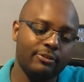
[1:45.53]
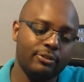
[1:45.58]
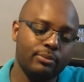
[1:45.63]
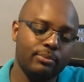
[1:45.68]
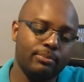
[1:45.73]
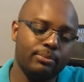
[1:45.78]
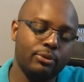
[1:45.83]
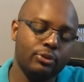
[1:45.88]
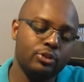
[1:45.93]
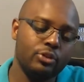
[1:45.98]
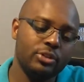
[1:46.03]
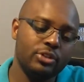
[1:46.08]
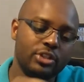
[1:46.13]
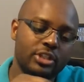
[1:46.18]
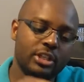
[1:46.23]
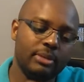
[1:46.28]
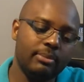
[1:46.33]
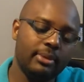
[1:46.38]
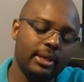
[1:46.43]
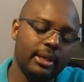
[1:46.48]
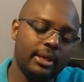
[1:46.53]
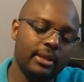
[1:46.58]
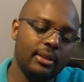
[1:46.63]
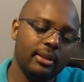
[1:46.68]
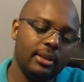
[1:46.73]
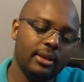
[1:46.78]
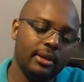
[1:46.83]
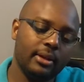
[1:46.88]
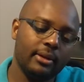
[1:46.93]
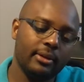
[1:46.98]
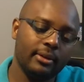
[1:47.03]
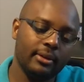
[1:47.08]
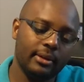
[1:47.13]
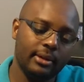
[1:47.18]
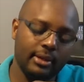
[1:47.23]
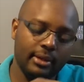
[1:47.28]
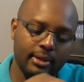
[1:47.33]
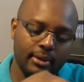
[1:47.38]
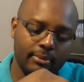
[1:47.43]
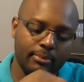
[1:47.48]
to put your Jimmy in there
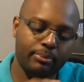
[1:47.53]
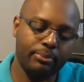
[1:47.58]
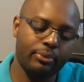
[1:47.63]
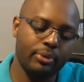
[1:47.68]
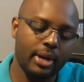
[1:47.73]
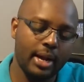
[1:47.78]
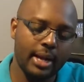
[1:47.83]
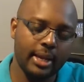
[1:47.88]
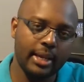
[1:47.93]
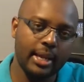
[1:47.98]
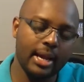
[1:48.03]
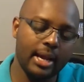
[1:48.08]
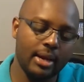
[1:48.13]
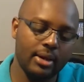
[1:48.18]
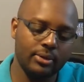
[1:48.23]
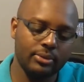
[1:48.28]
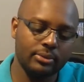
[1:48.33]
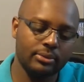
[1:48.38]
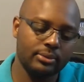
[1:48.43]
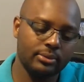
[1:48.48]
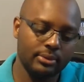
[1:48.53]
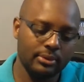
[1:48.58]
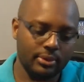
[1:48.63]
and pry out,